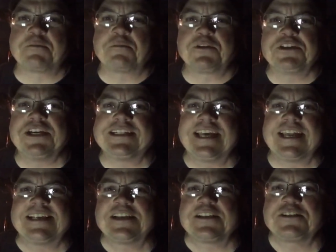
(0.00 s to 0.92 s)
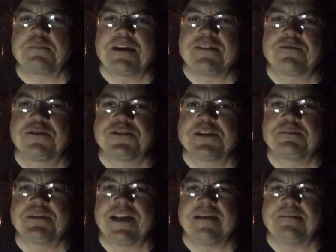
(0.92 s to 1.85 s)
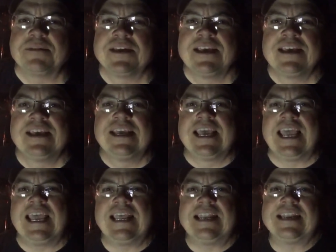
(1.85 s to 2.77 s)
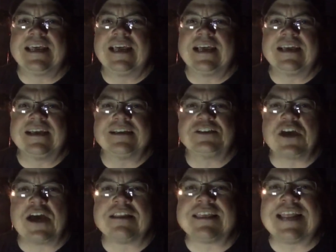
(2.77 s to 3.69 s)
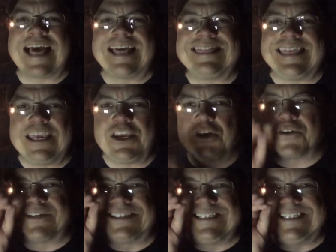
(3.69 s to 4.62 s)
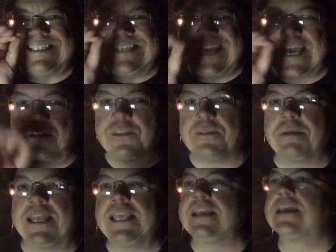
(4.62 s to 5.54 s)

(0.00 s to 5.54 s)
I appreciate that. I saw somebody threw something up. And Jonathan, I think you're dead on the money.